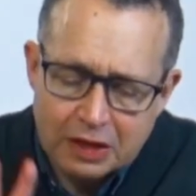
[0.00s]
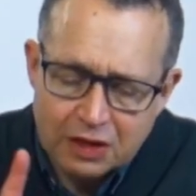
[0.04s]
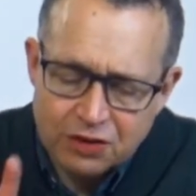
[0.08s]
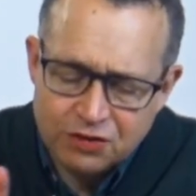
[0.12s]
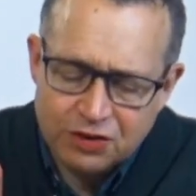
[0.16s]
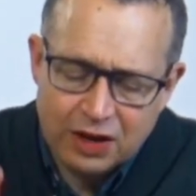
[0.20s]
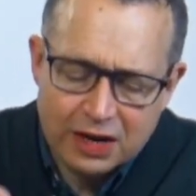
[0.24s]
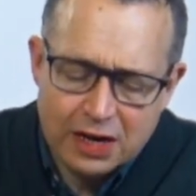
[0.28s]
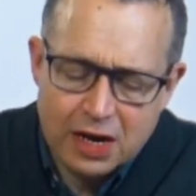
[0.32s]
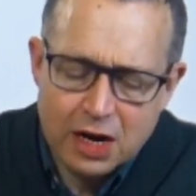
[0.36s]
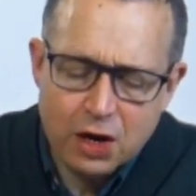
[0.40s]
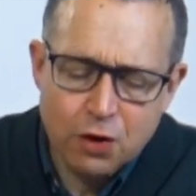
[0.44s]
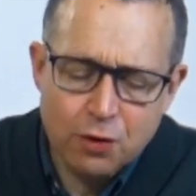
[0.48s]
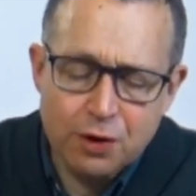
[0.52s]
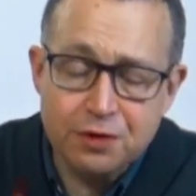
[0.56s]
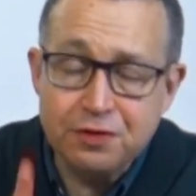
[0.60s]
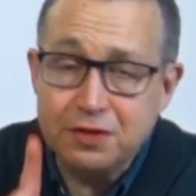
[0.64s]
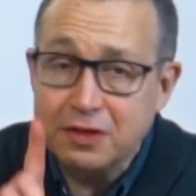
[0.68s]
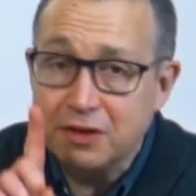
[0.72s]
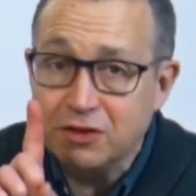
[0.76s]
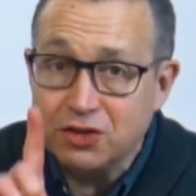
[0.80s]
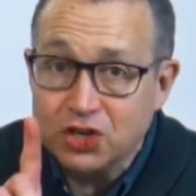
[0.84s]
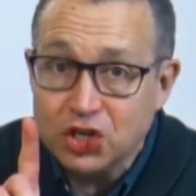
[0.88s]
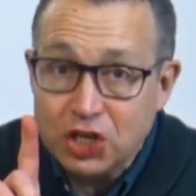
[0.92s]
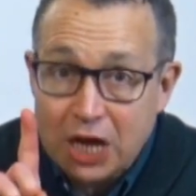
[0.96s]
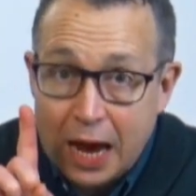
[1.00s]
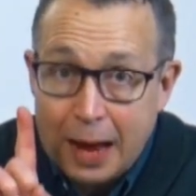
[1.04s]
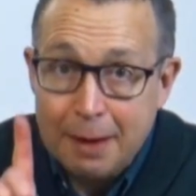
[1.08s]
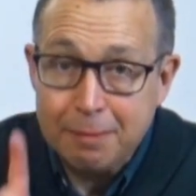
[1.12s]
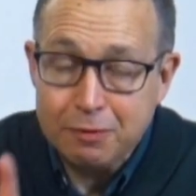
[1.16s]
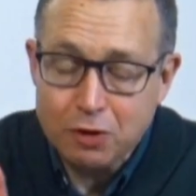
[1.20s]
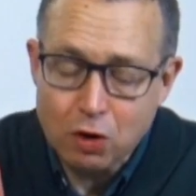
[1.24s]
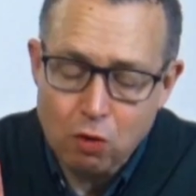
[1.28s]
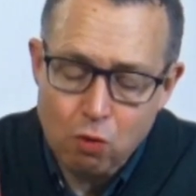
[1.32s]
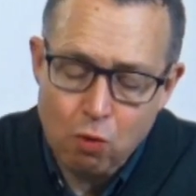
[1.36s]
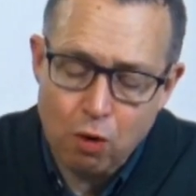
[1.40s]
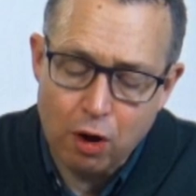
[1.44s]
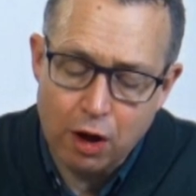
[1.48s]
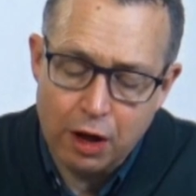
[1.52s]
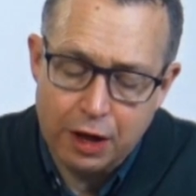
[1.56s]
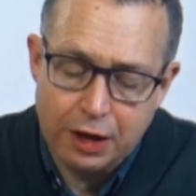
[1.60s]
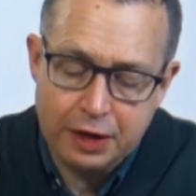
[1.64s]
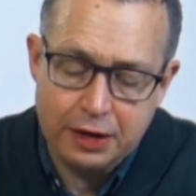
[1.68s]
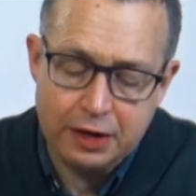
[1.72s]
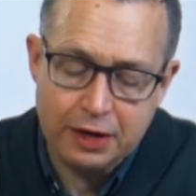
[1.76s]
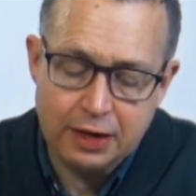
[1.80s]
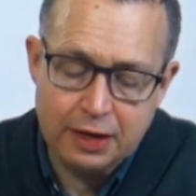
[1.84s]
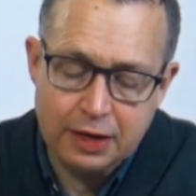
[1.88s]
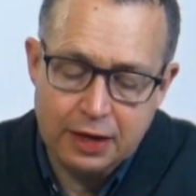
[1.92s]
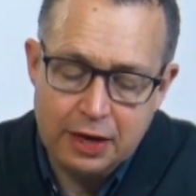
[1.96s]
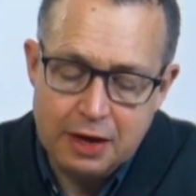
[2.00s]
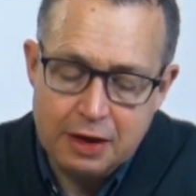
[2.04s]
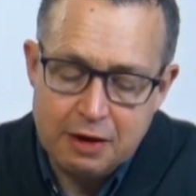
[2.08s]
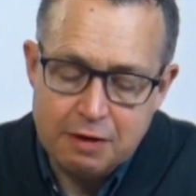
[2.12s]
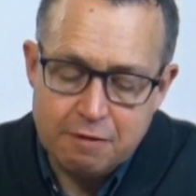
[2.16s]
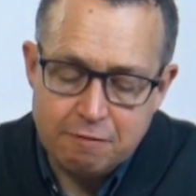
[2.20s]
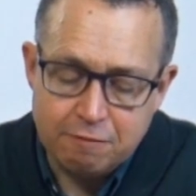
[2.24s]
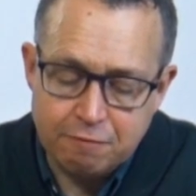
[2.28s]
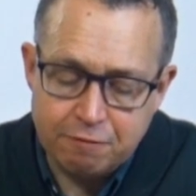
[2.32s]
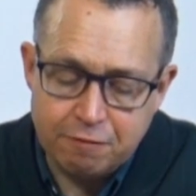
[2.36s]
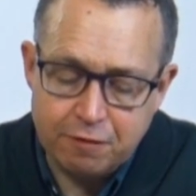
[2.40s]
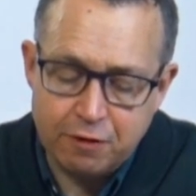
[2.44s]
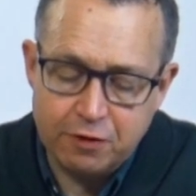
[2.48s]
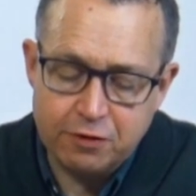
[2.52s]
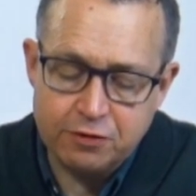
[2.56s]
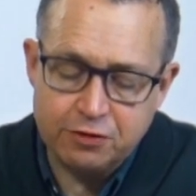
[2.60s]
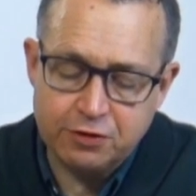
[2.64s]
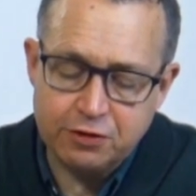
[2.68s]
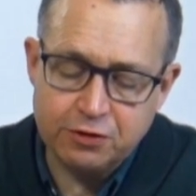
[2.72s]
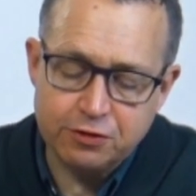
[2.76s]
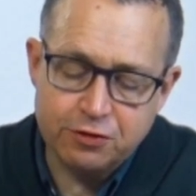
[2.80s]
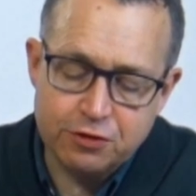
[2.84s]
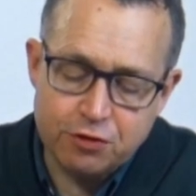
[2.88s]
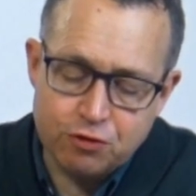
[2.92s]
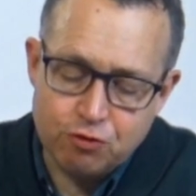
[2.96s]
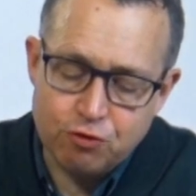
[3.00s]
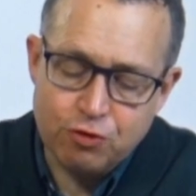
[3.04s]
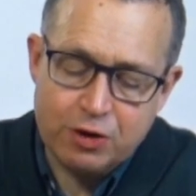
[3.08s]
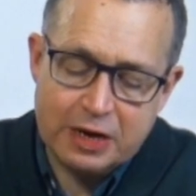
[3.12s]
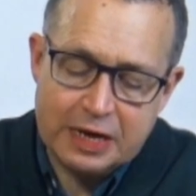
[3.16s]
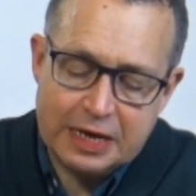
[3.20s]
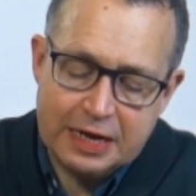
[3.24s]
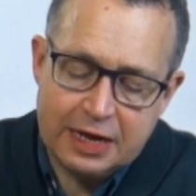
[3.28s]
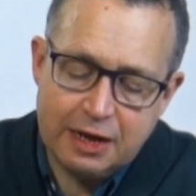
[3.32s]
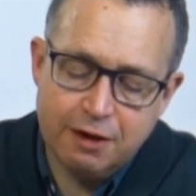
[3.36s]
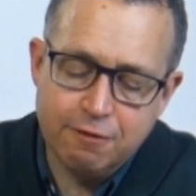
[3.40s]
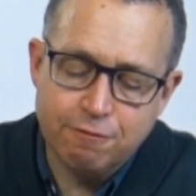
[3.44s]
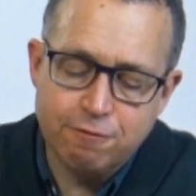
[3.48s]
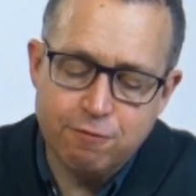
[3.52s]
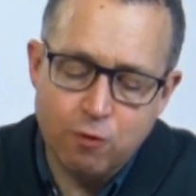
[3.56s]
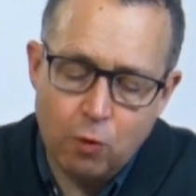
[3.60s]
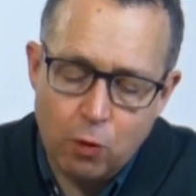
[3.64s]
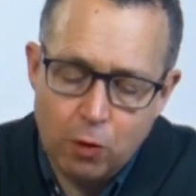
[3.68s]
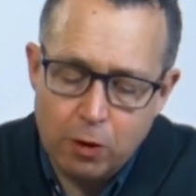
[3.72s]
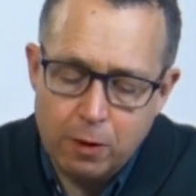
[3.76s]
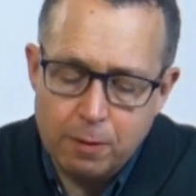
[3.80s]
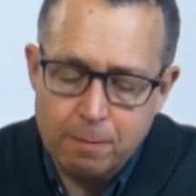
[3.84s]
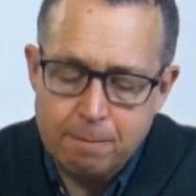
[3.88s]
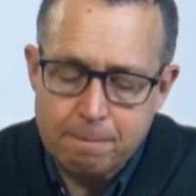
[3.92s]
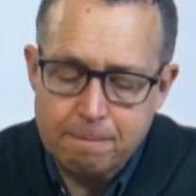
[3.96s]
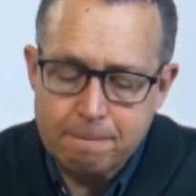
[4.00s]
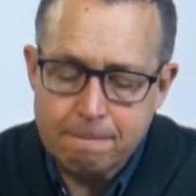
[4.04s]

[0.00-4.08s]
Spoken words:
2 Corinthians chapter 1, verses 3 and 4.